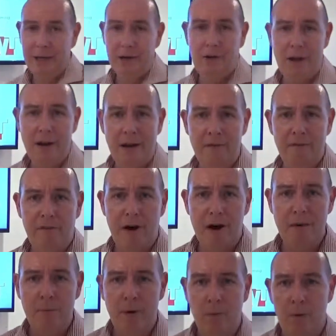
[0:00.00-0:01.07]
Create an
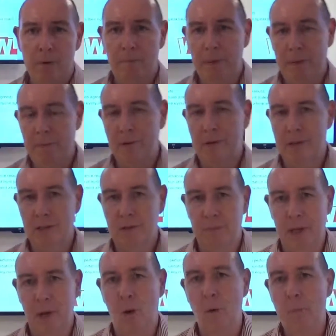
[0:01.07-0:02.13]
environment where people can
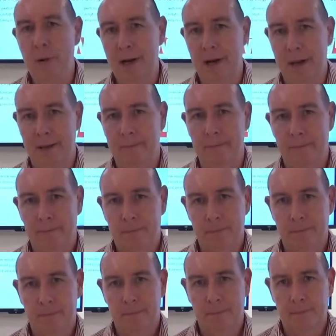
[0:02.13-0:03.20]
speak openly.
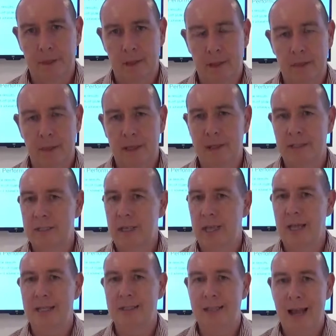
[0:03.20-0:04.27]
They can say
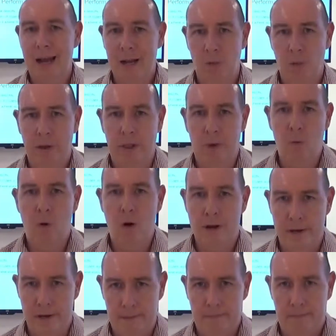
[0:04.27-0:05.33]
exactly what they want